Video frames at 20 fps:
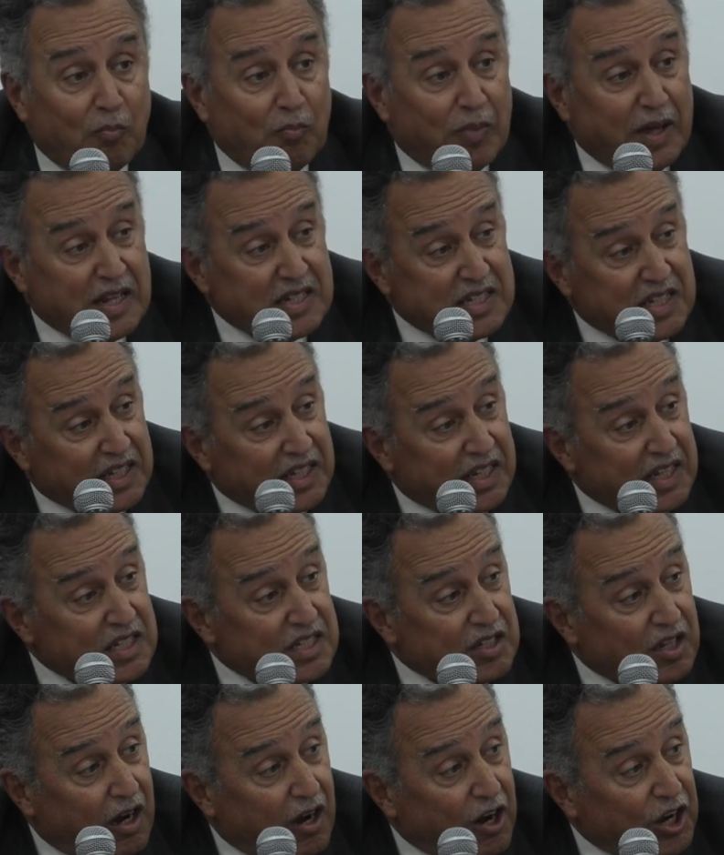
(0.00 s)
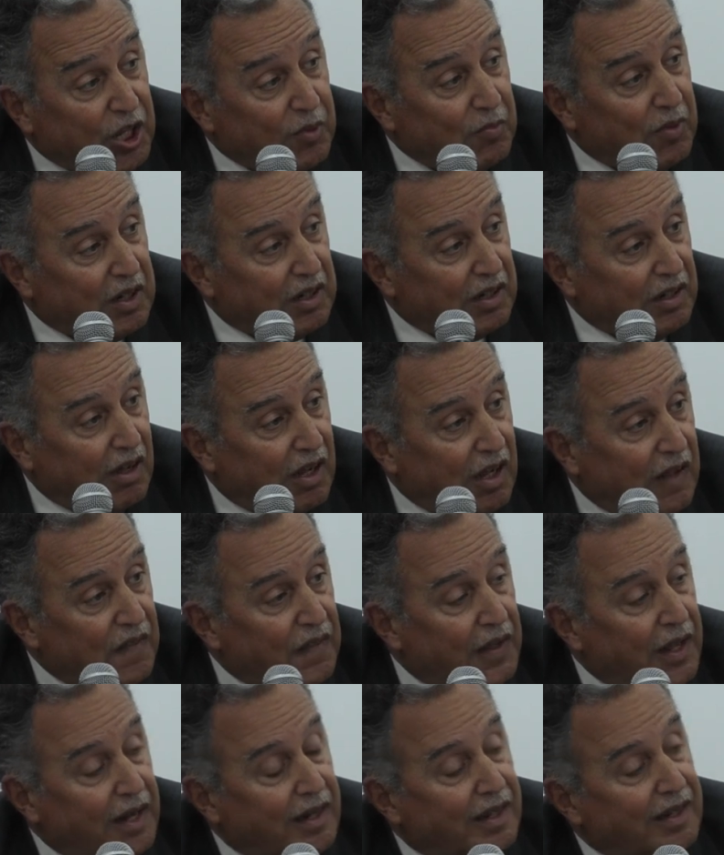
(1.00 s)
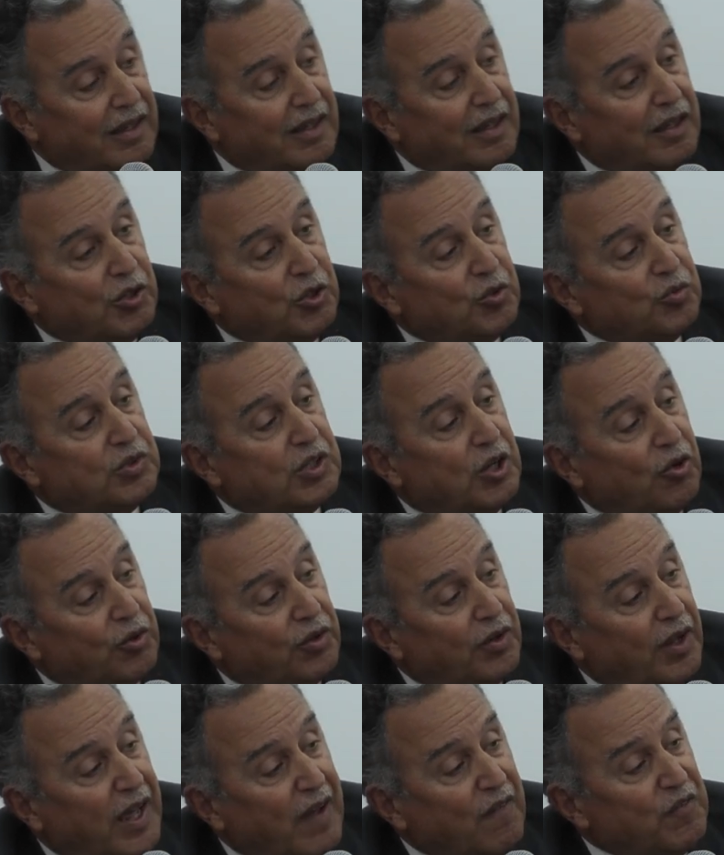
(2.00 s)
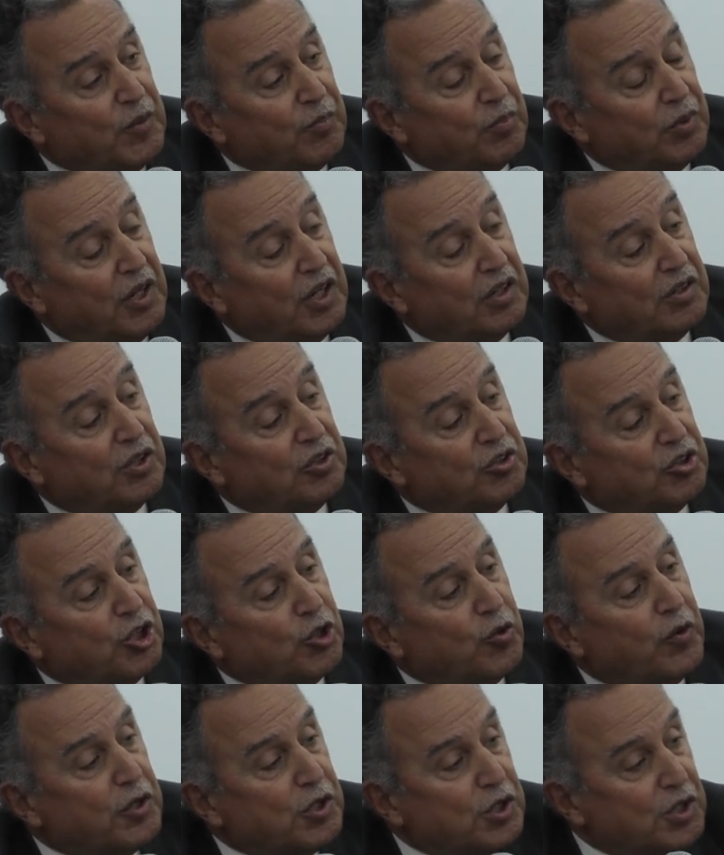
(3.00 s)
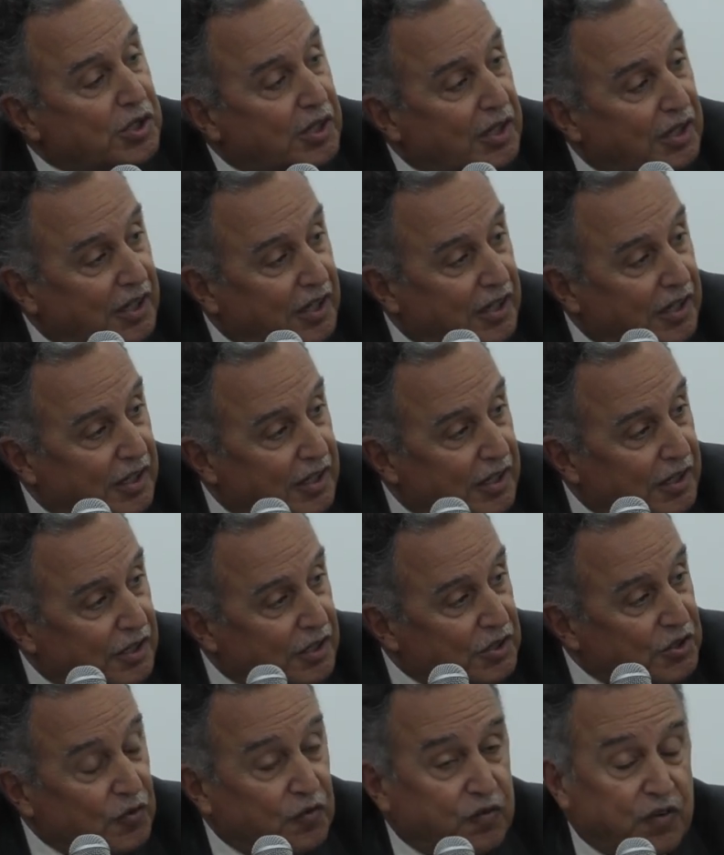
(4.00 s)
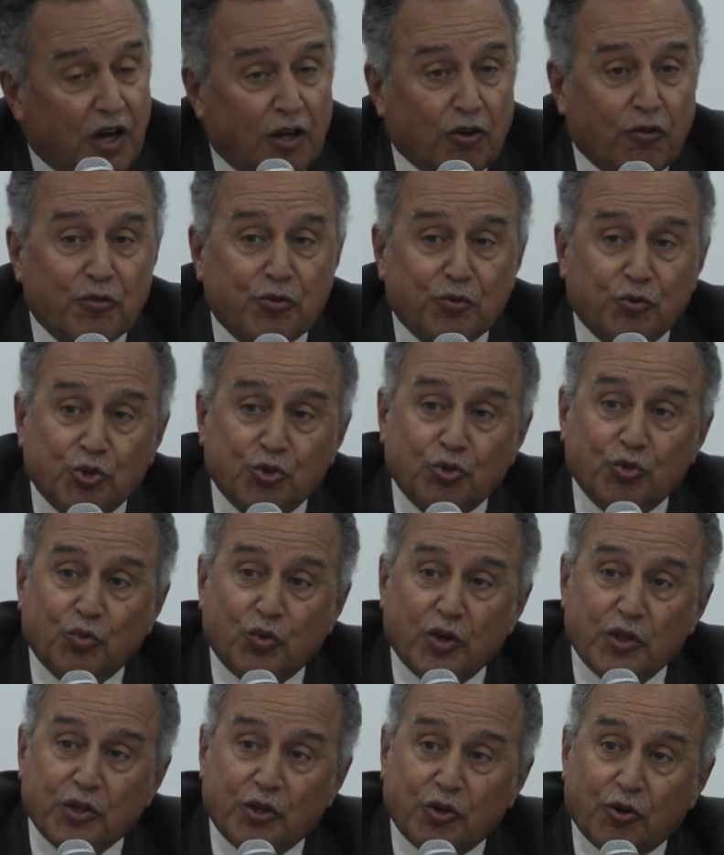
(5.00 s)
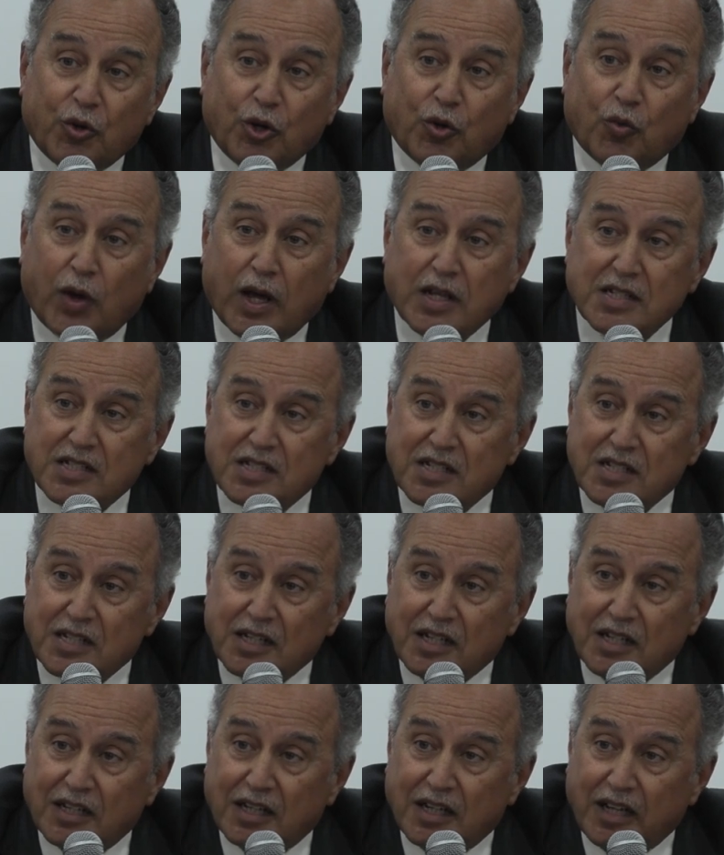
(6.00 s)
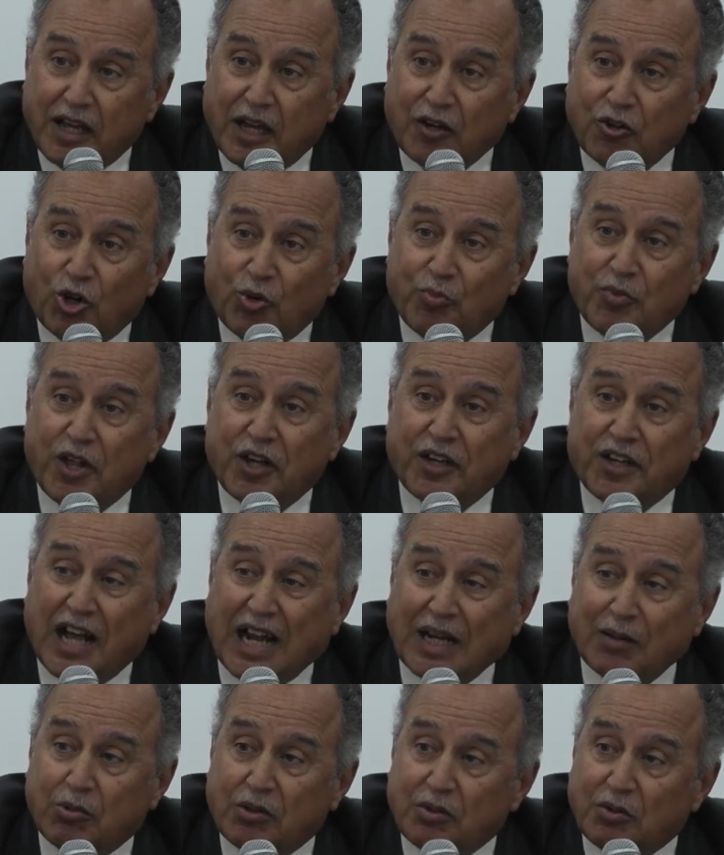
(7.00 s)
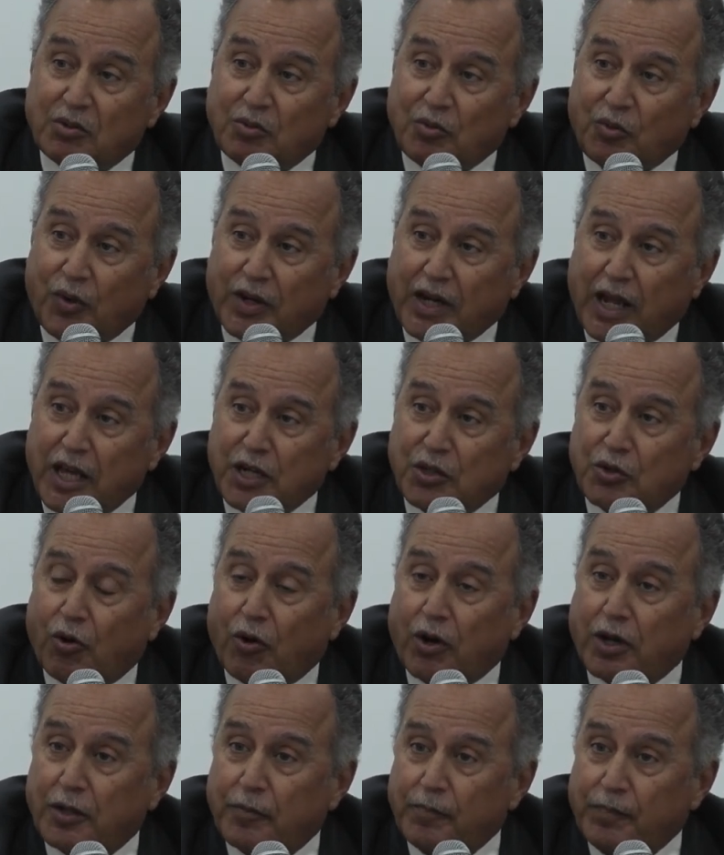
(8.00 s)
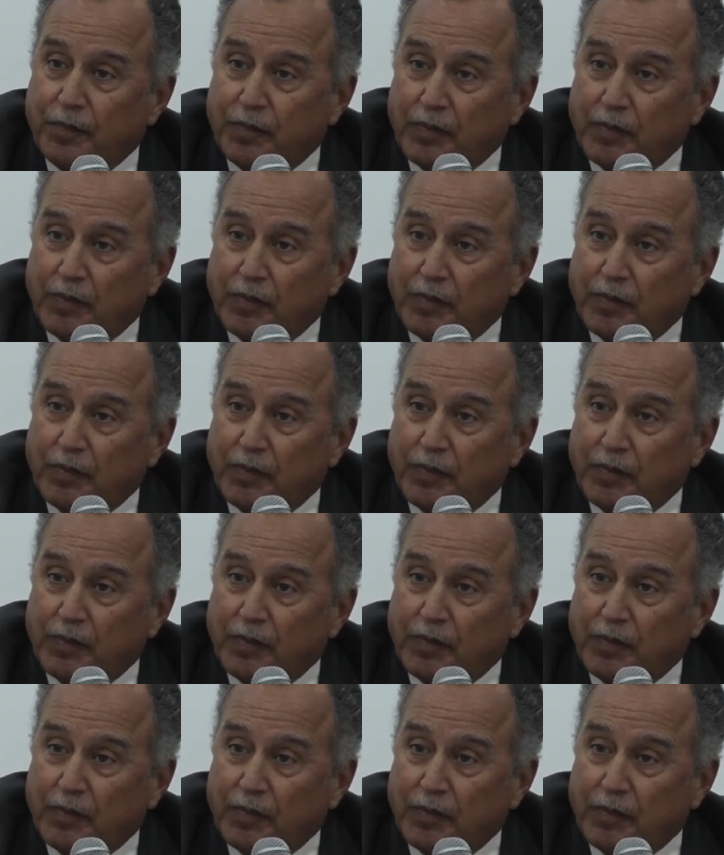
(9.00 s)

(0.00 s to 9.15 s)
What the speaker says: basing his argument on that you don't have the political courage to follow through with your requests and hold me accountable when I ignore it.